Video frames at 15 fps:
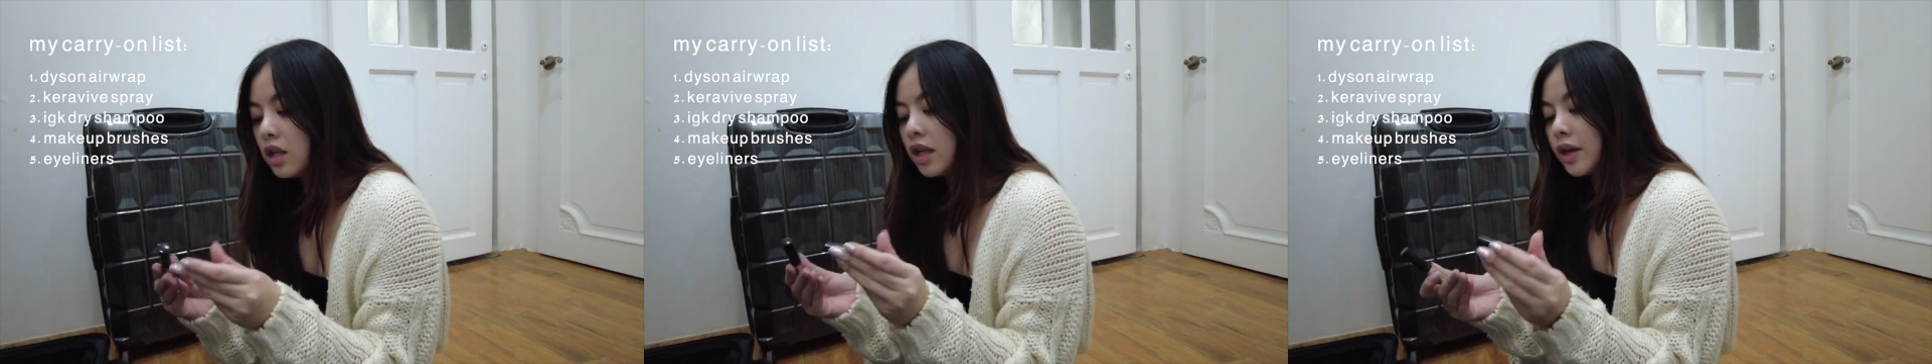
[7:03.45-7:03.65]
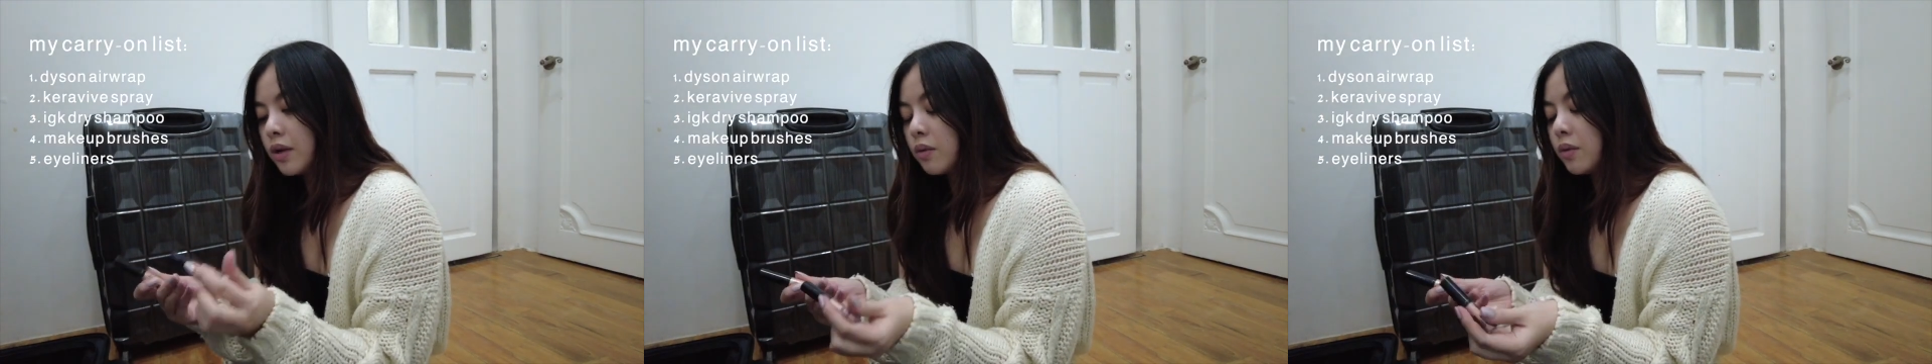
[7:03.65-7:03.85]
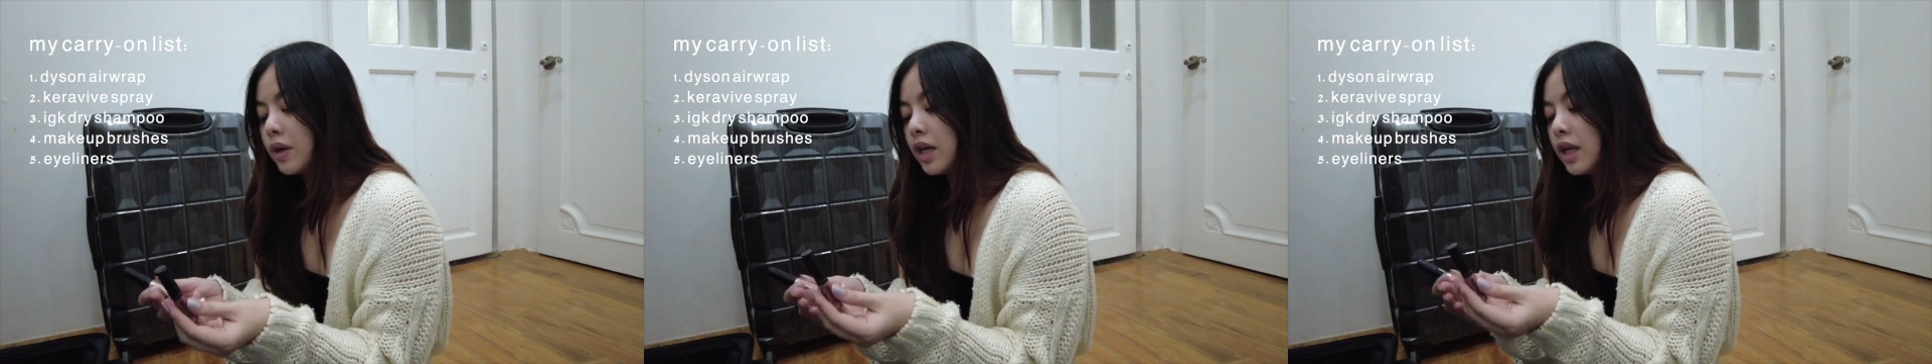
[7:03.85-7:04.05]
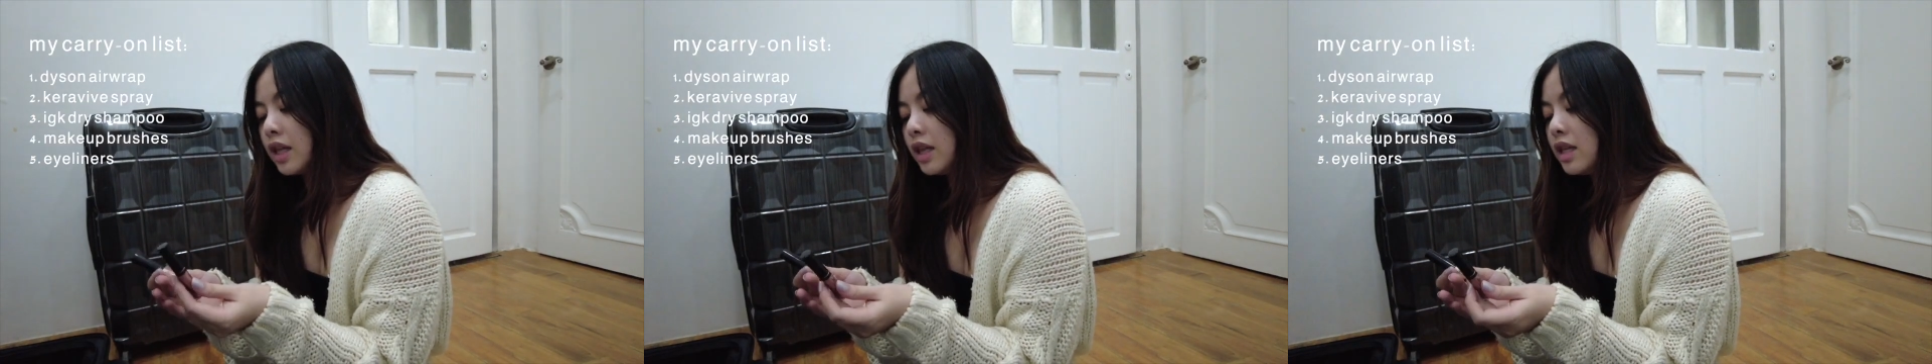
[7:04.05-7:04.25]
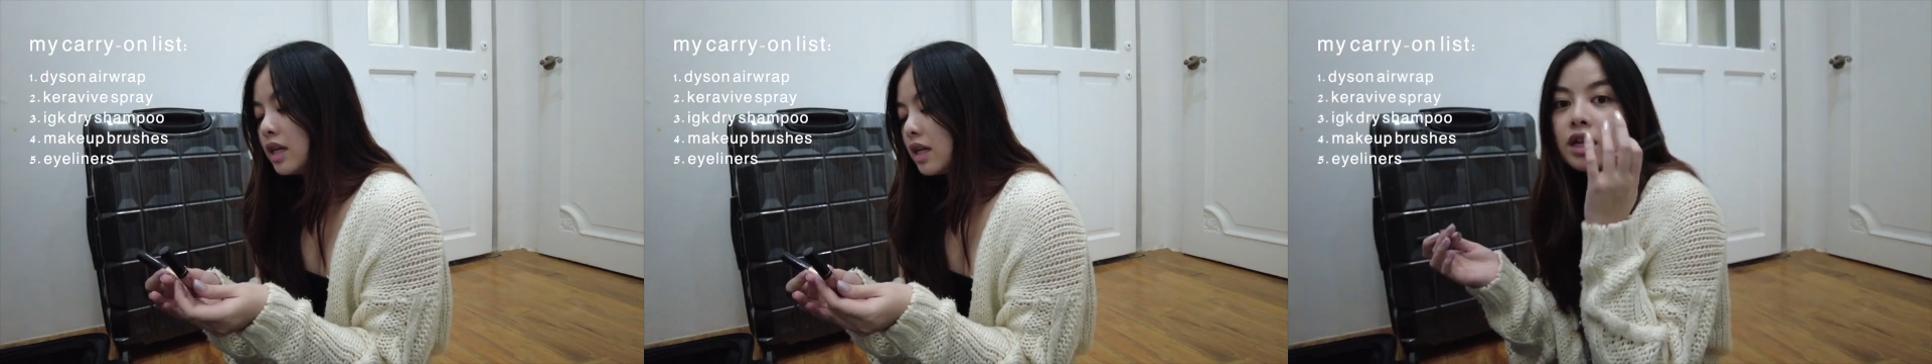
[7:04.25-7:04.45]

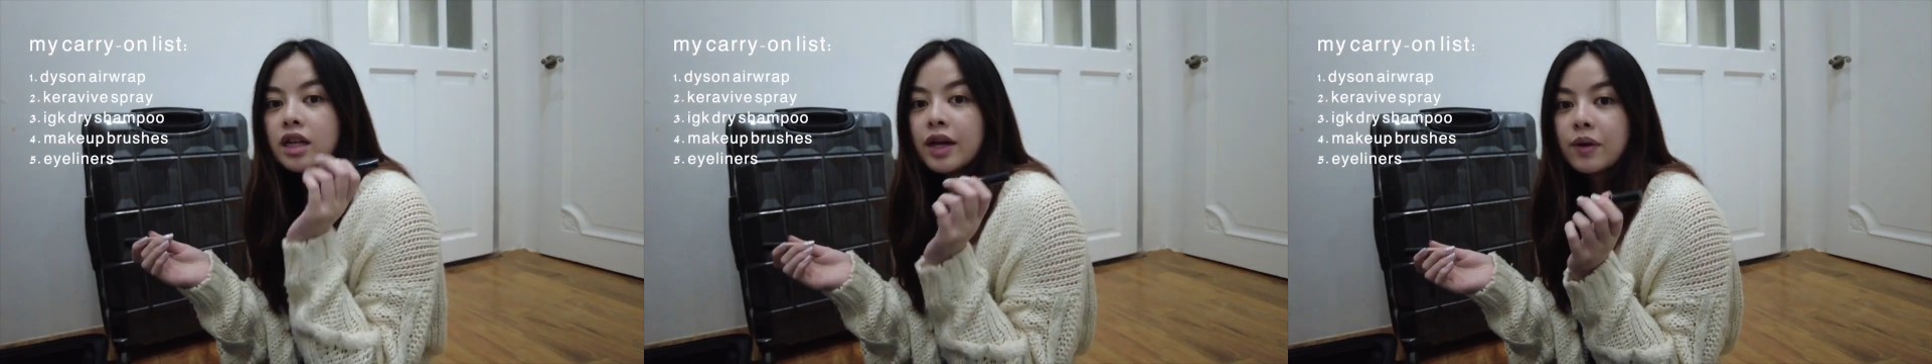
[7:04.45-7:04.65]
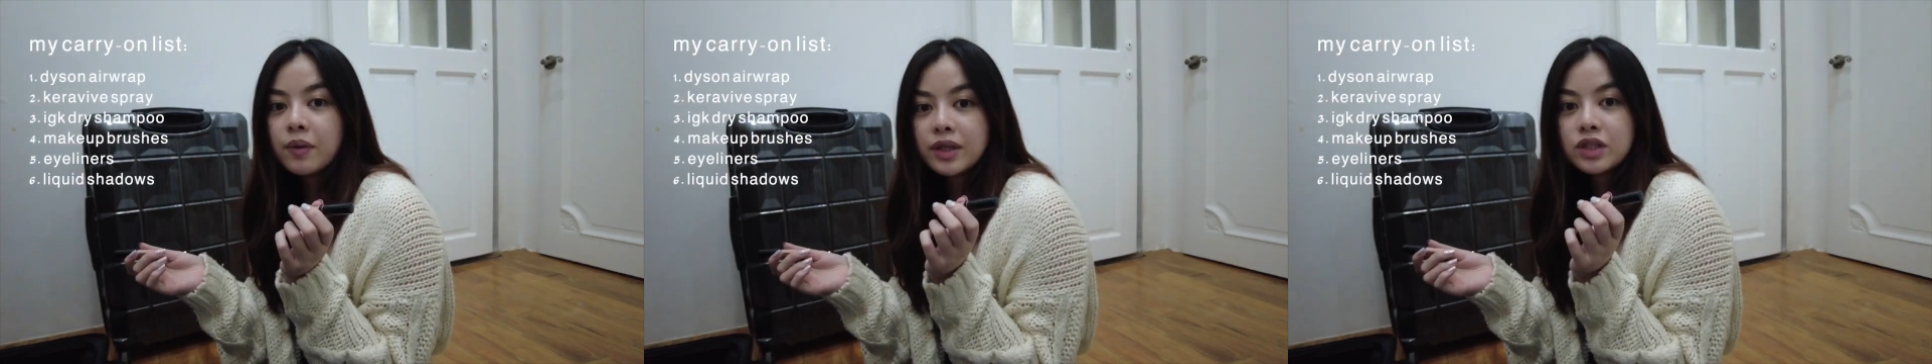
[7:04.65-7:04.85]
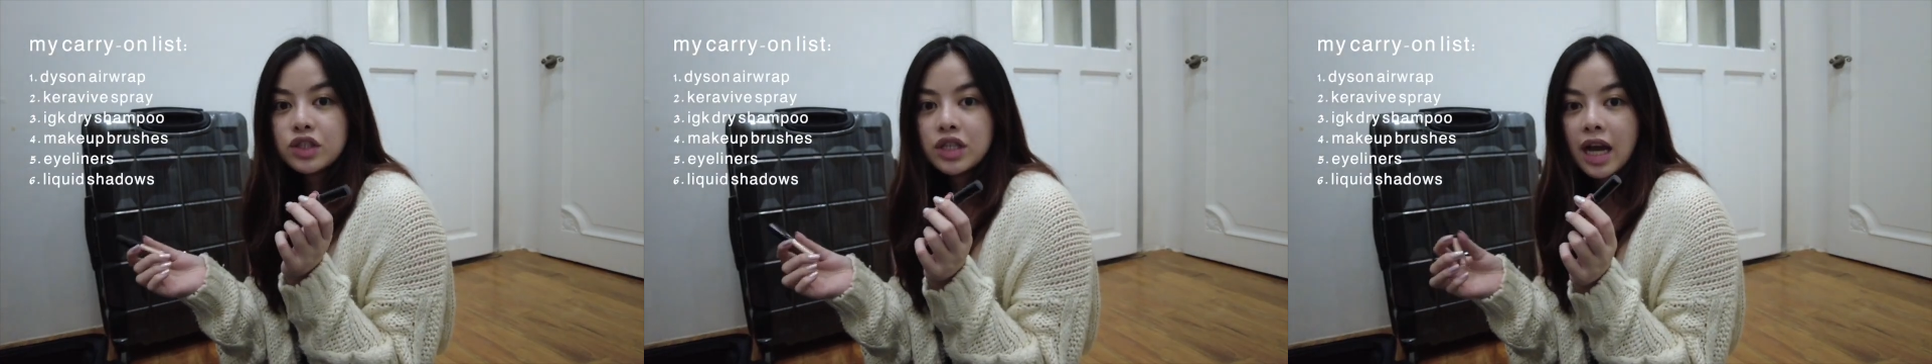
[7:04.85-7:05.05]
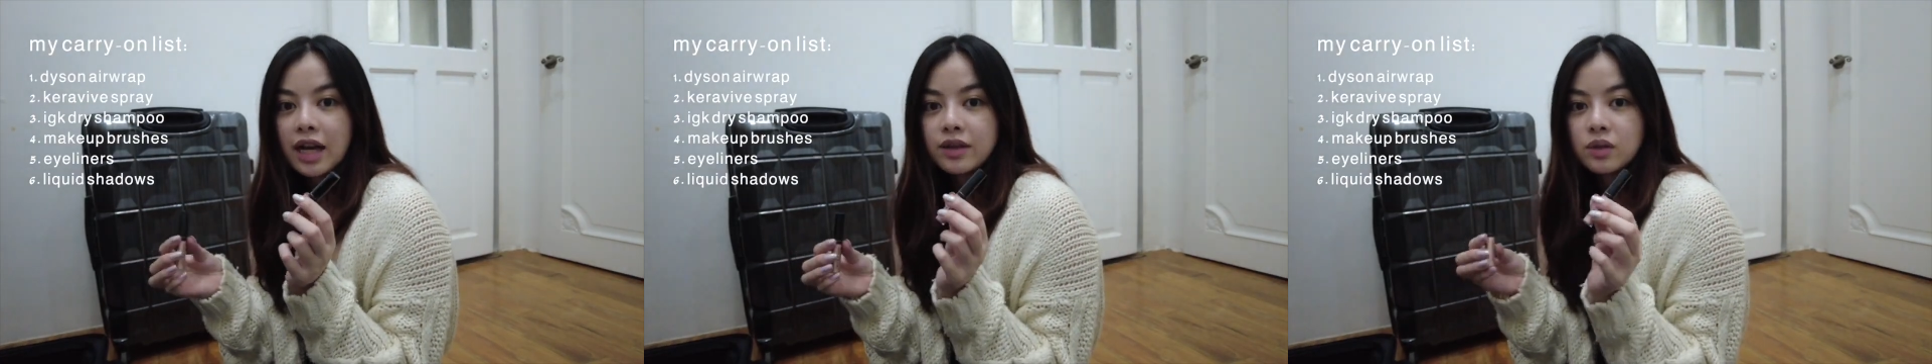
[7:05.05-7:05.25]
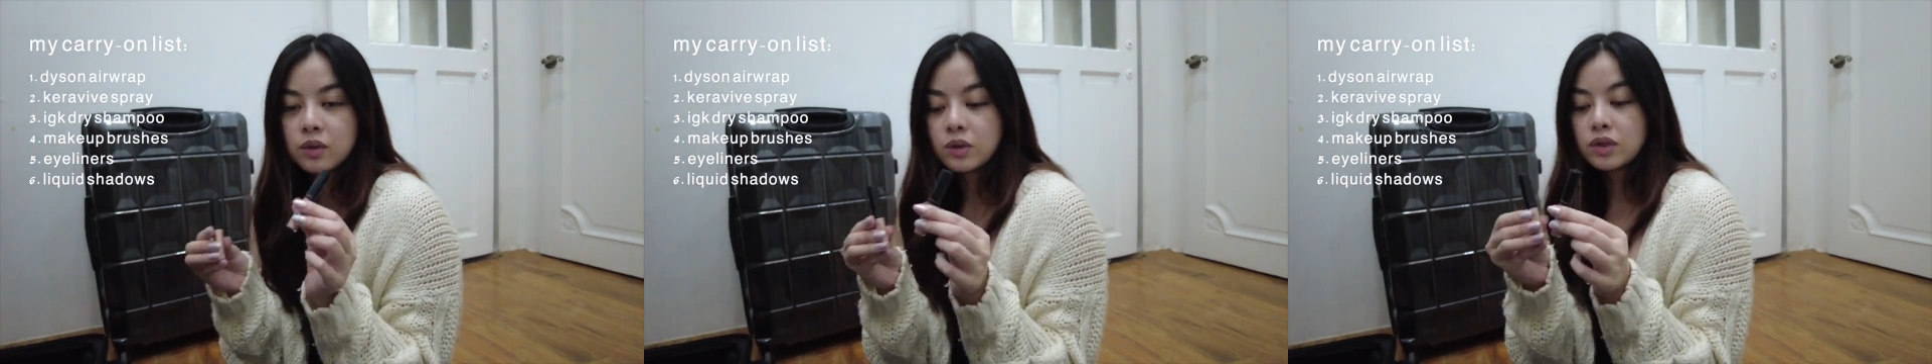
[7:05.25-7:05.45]
liquid
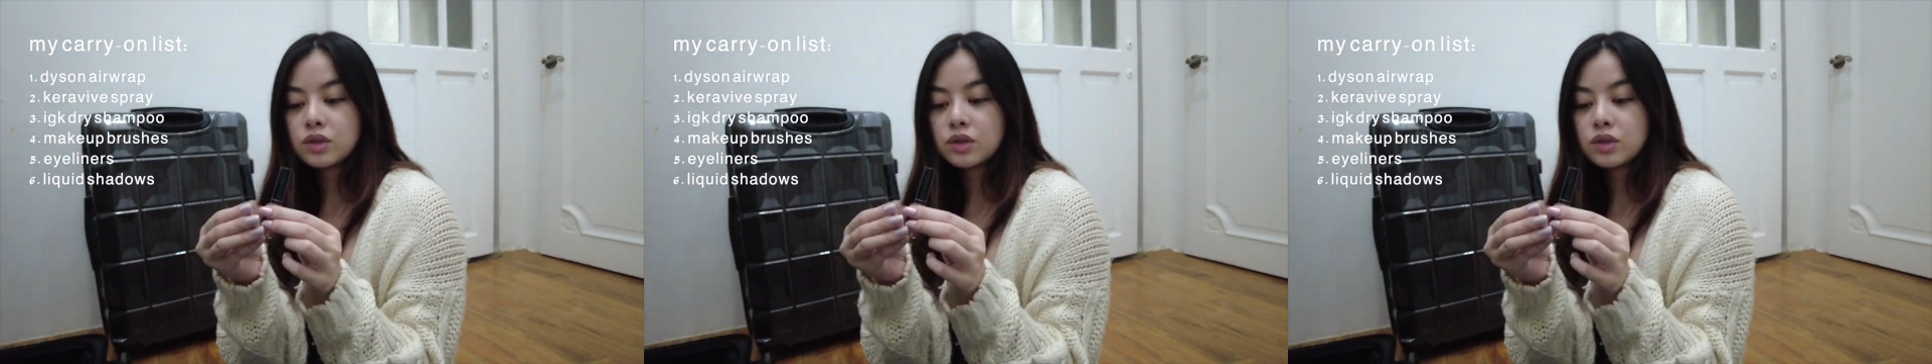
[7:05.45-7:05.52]
shadow.